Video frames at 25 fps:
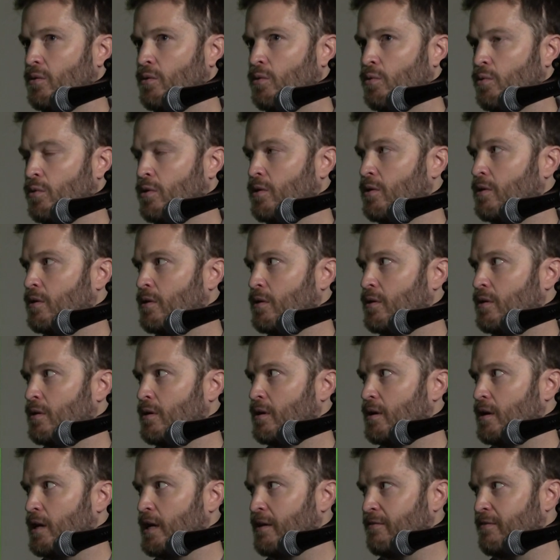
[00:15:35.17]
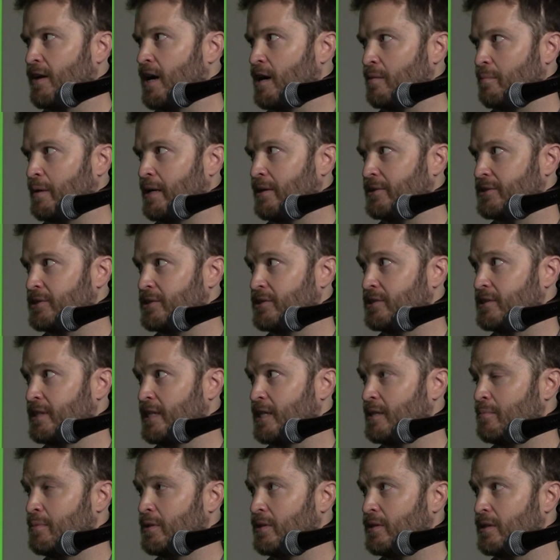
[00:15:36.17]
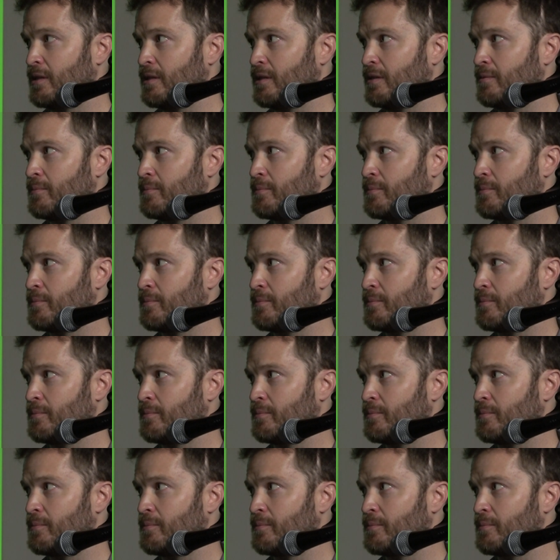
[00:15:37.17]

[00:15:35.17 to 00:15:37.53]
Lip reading: or environmental sustainability,